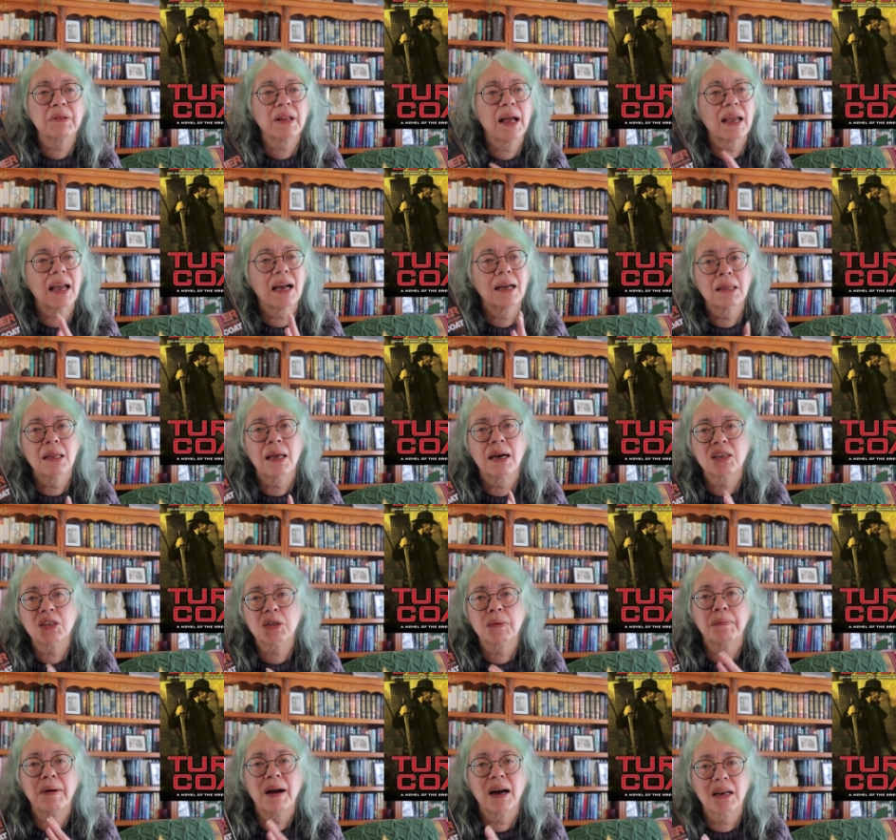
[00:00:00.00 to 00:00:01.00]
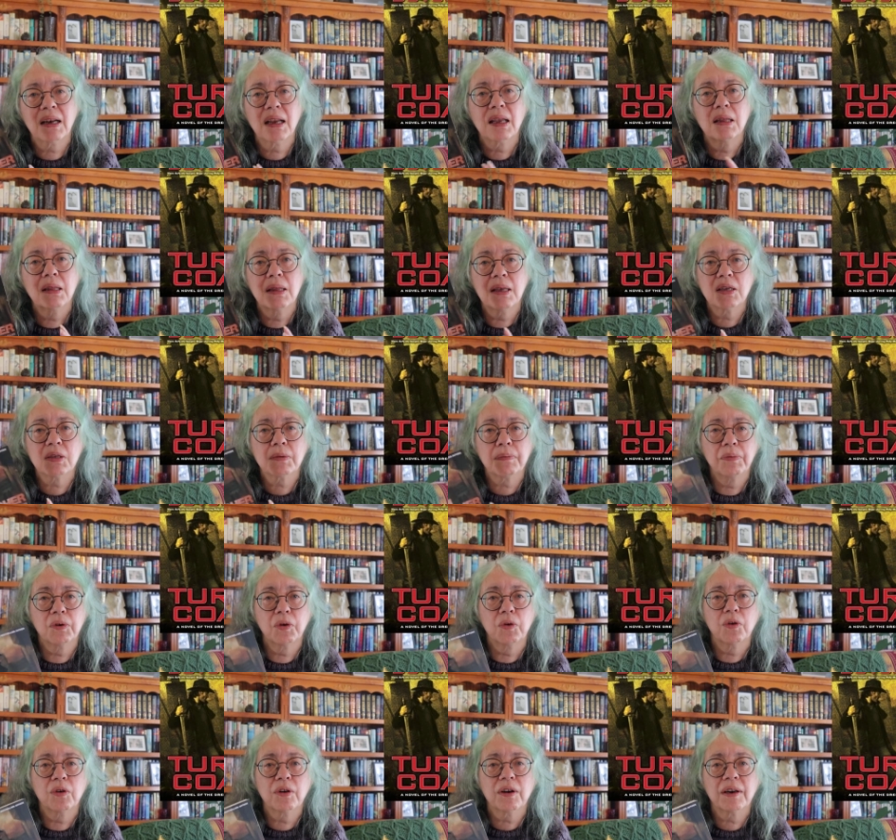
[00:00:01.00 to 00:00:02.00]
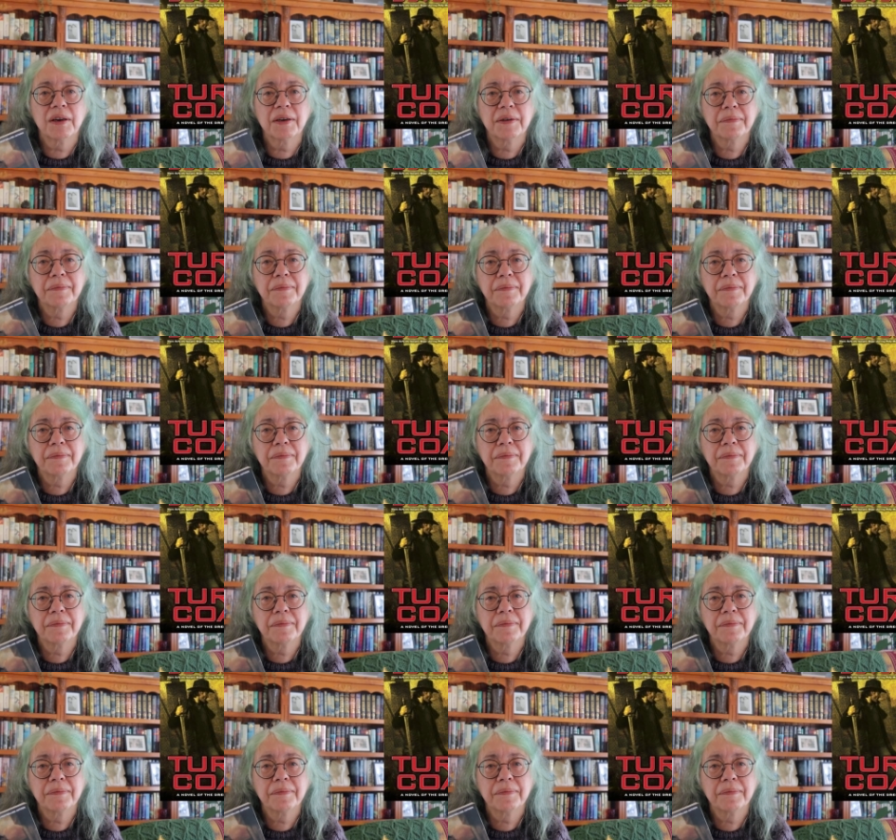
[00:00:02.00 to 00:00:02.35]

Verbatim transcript: play a larger part in this book.